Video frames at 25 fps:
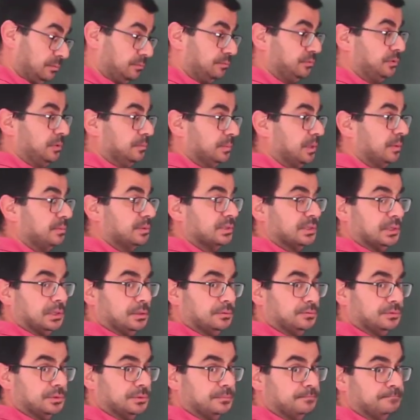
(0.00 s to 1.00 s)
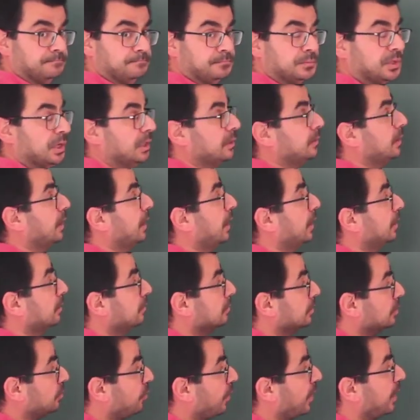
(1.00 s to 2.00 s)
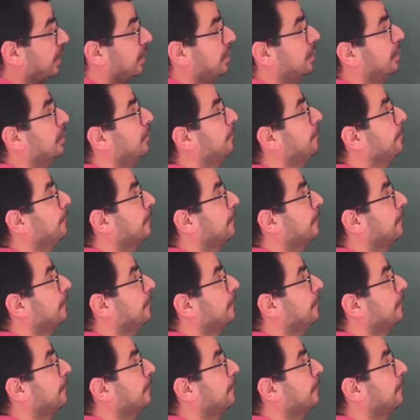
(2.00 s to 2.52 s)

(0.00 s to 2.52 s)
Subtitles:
from themselves, right? And the way